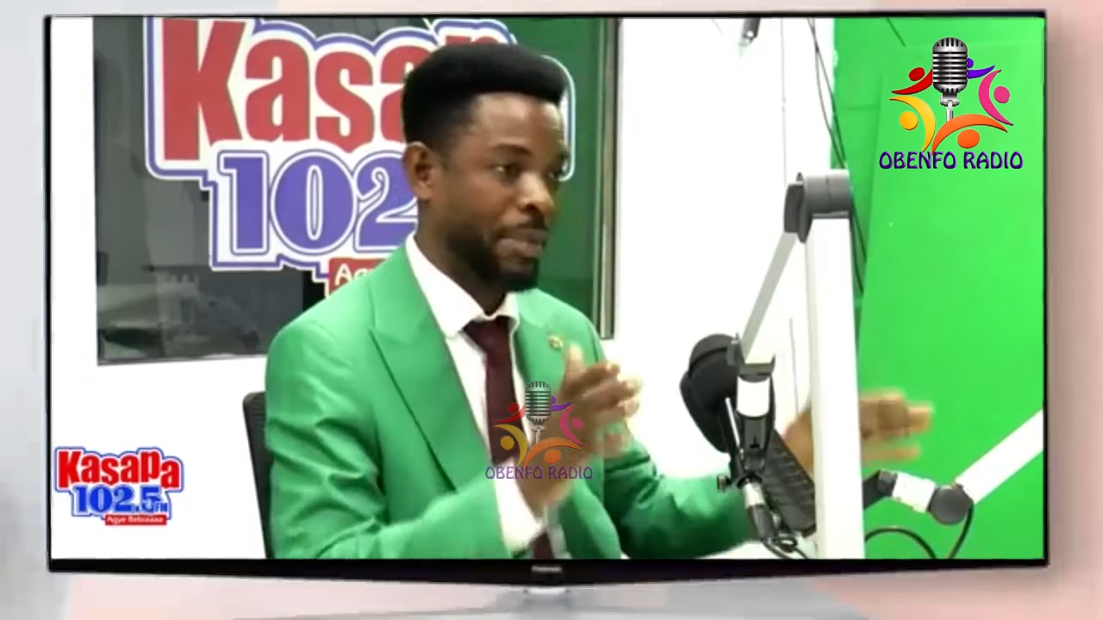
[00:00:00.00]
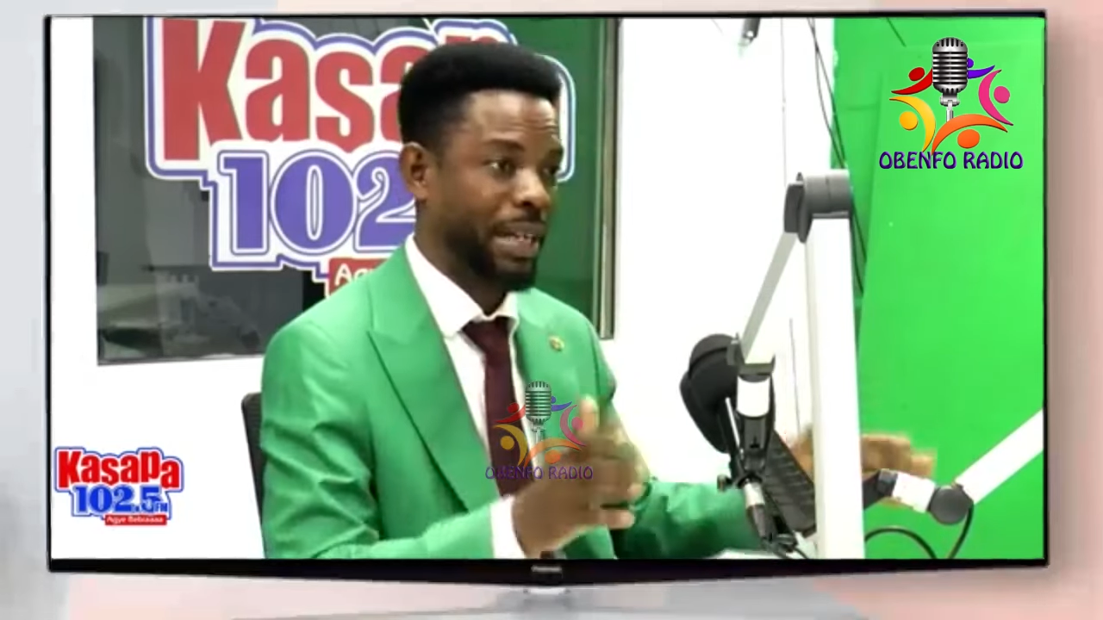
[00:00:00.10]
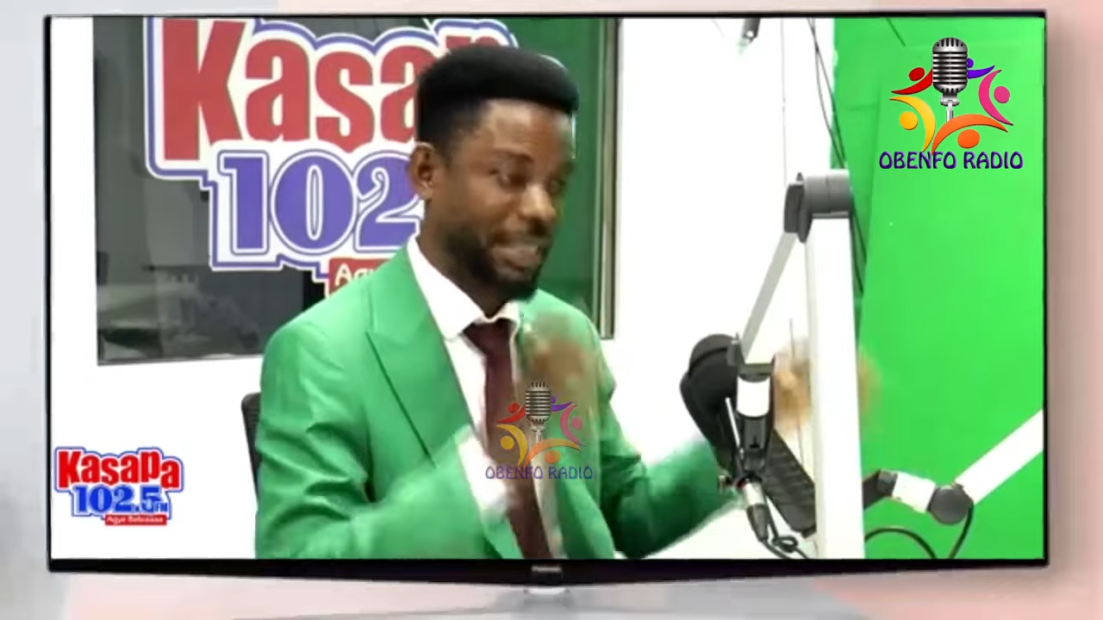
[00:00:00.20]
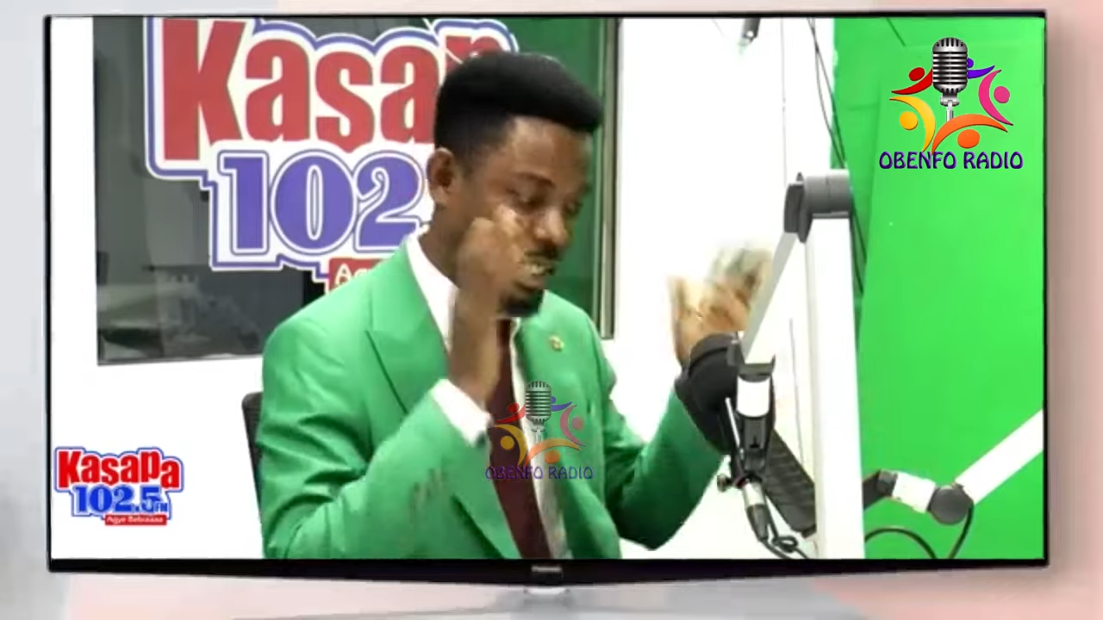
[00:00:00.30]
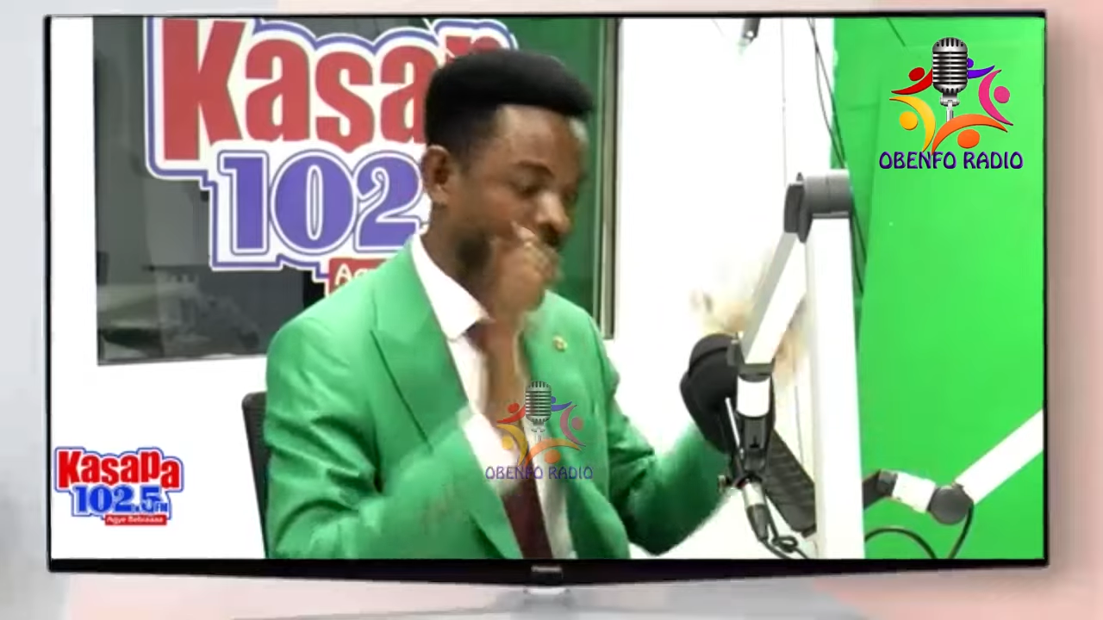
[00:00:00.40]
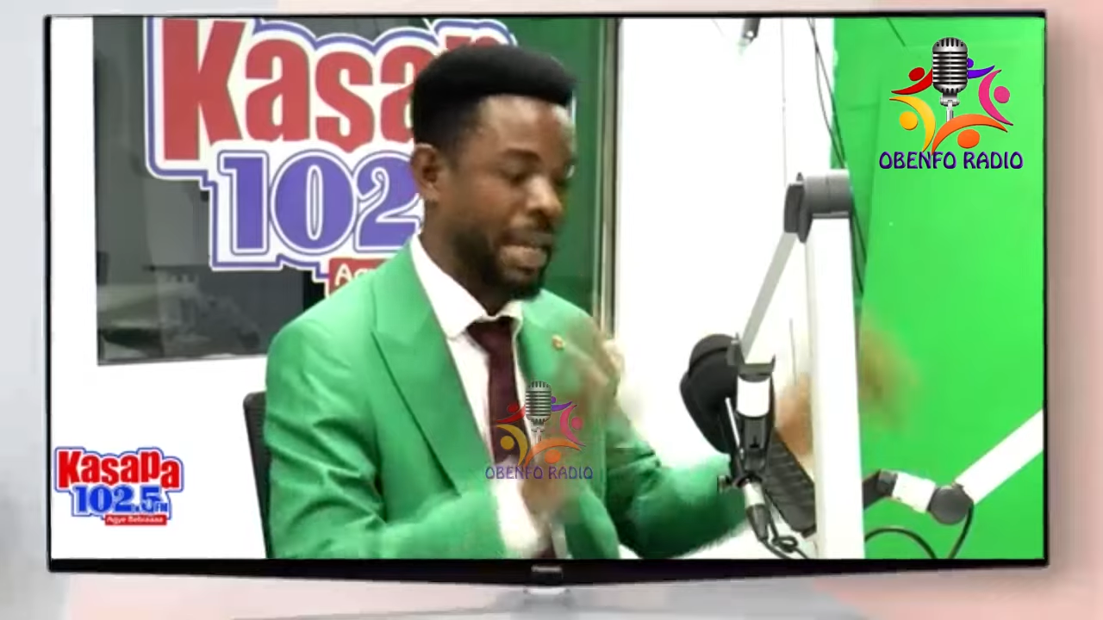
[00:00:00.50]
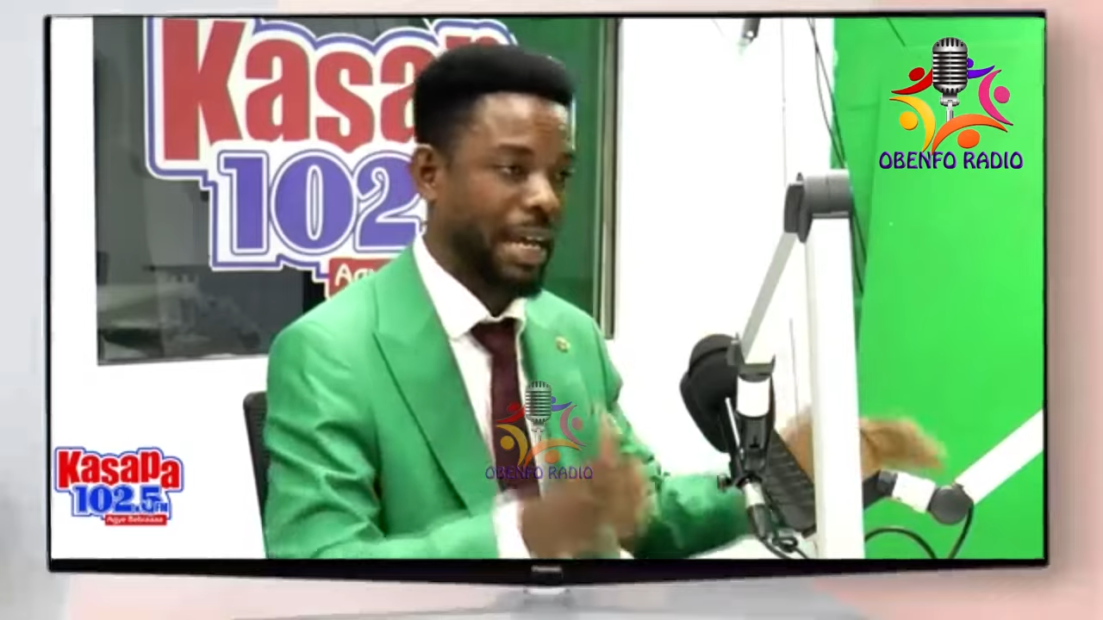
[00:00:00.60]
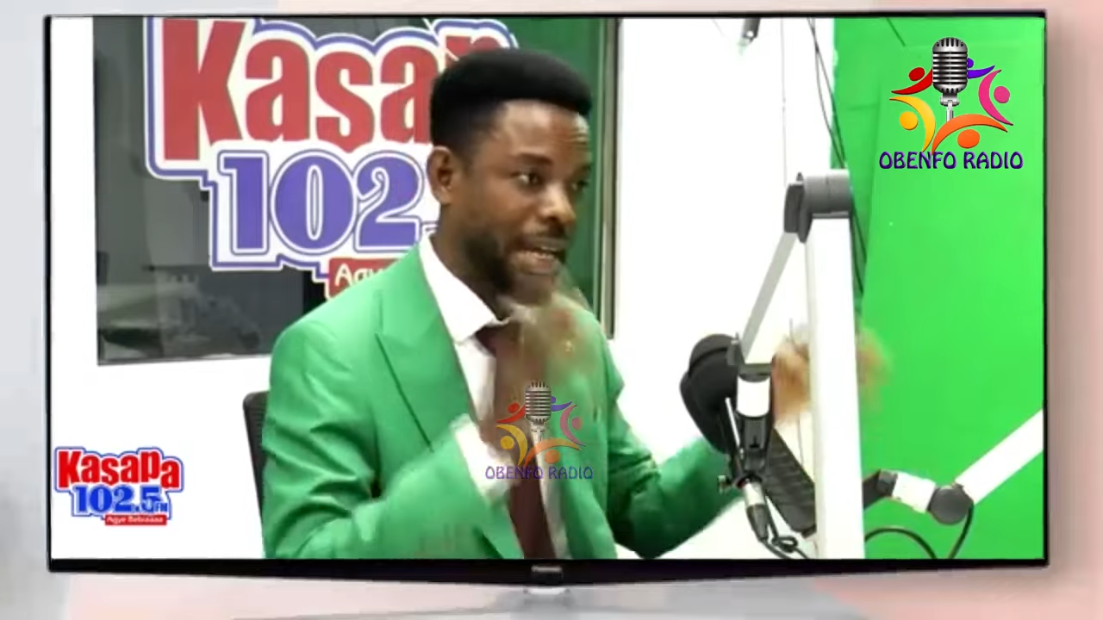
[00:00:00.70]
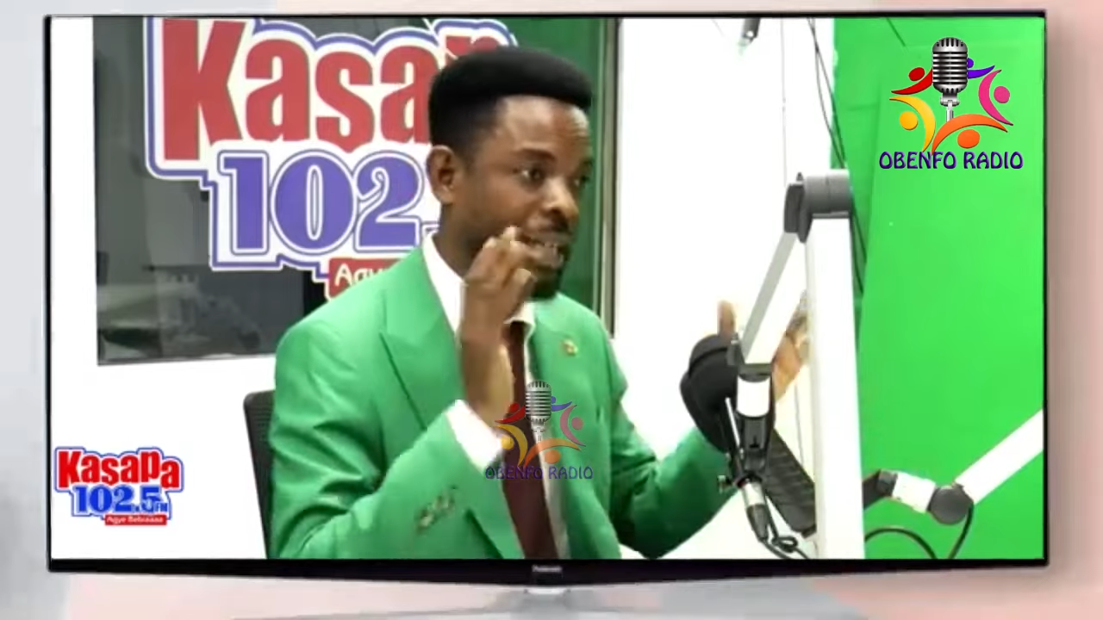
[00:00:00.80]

because you na.